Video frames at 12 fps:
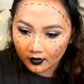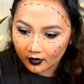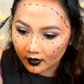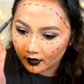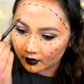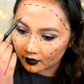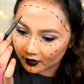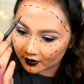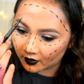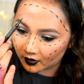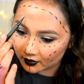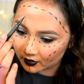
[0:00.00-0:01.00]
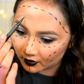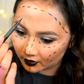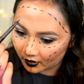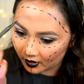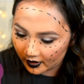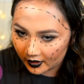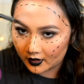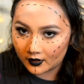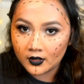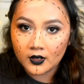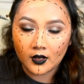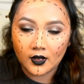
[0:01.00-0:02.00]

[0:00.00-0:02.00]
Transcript: And then you can also draw in